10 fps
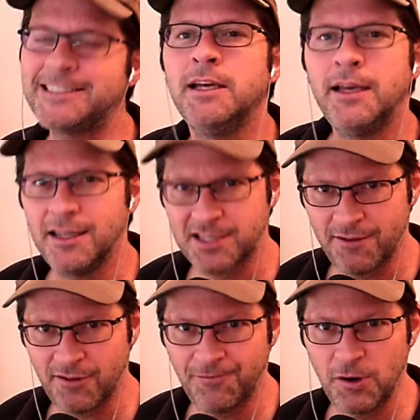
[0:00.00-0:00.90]
let's give
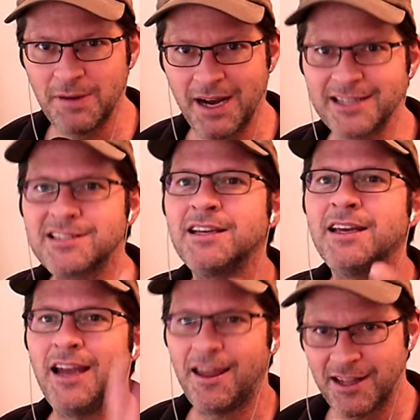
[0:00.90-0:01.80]
it a few months
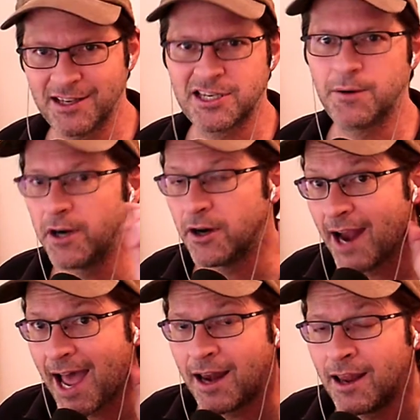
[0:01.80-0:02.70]
and then see where you're
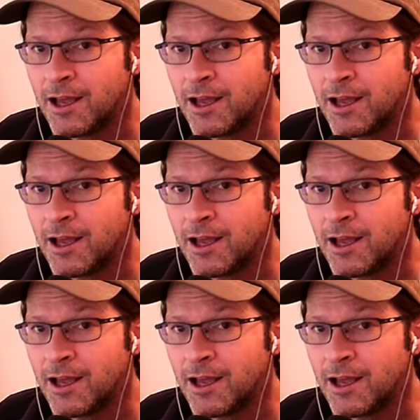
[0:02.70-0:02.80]
at.